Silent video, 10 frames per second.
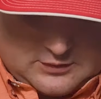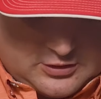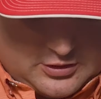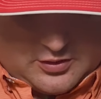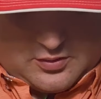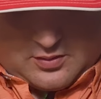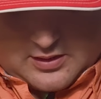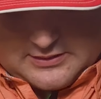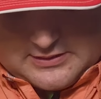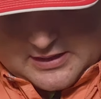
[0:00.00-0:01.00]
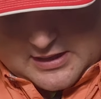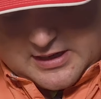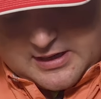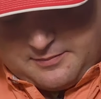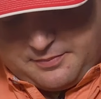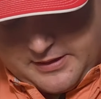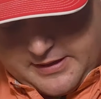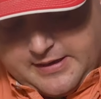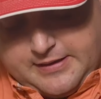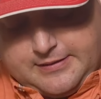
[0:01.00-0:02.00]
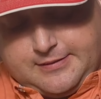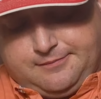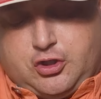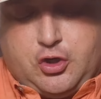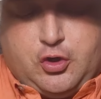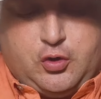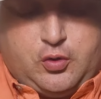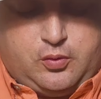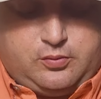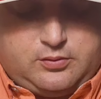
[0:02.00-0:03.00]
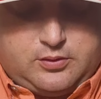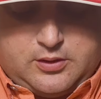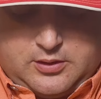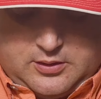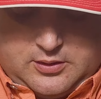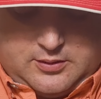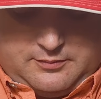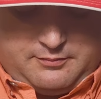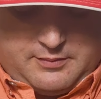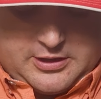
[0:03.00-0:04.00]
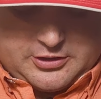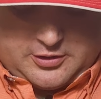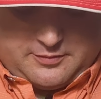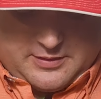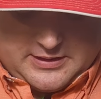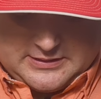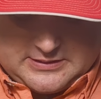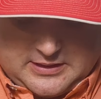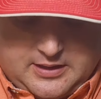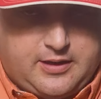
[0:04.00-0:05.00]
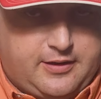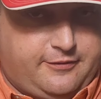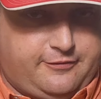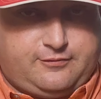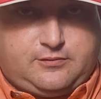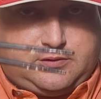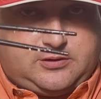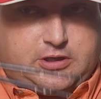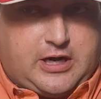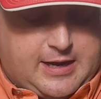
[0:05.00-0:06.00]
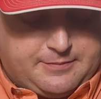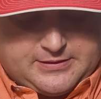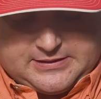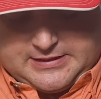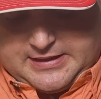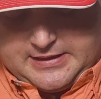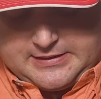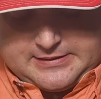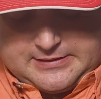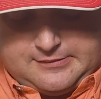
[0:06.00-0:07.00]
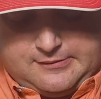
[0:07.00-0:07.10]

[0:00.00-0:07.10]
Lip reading: 2 on top, I guess. 2 measurements of chopsticks.